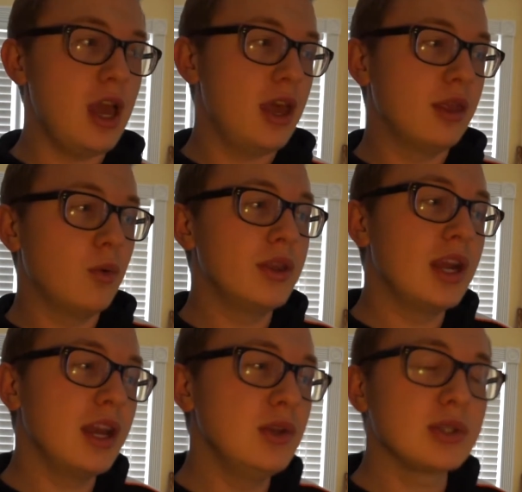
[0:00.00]
And the one that
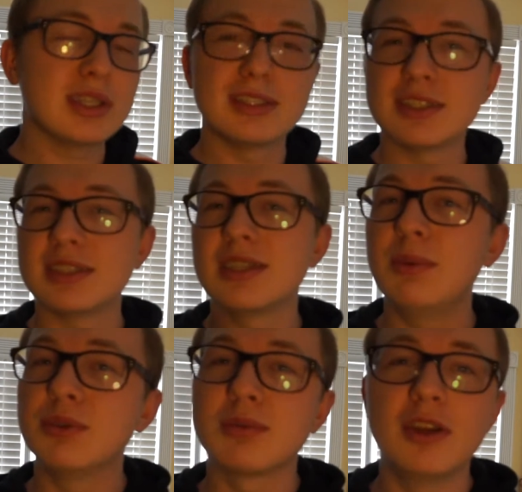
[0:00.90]
I use is just a
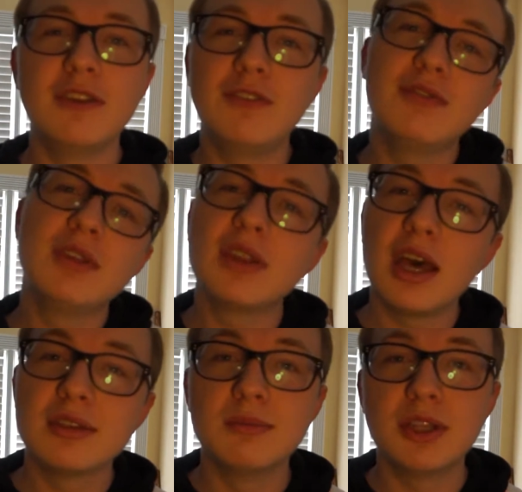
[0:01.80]
Staples branded
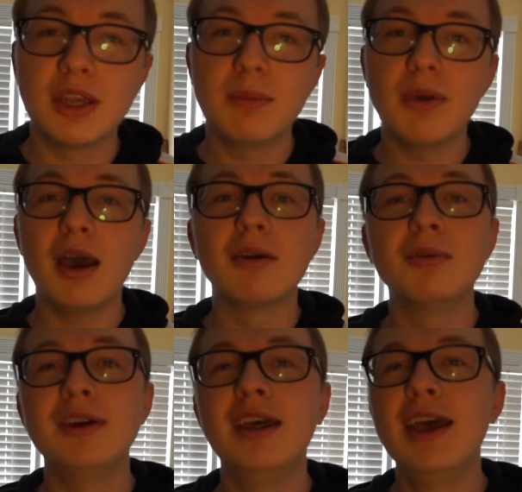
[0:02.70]
15,000 milliamp hour
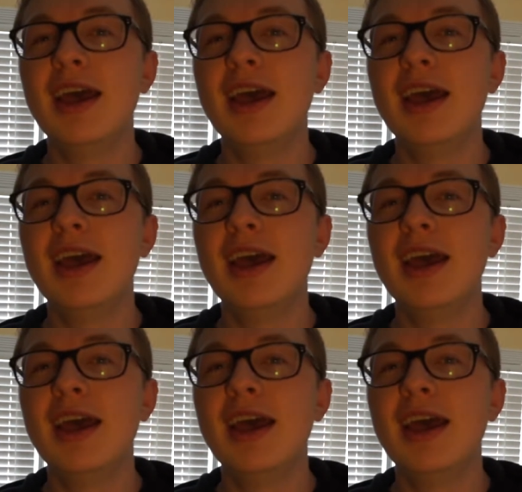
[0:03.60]
one.